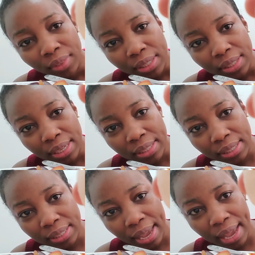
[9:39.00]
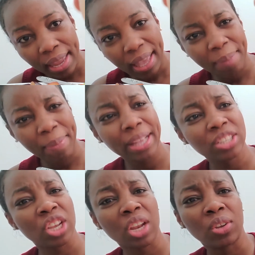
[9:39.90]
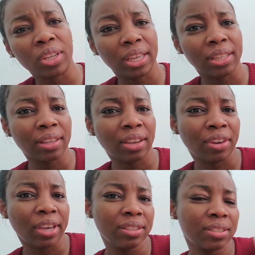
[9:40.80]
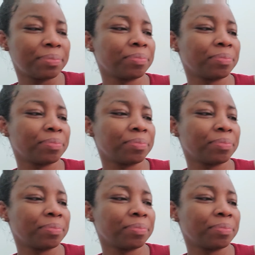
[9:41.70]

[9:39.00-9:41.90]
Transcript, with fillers: is, is it here like a big jello looking thing right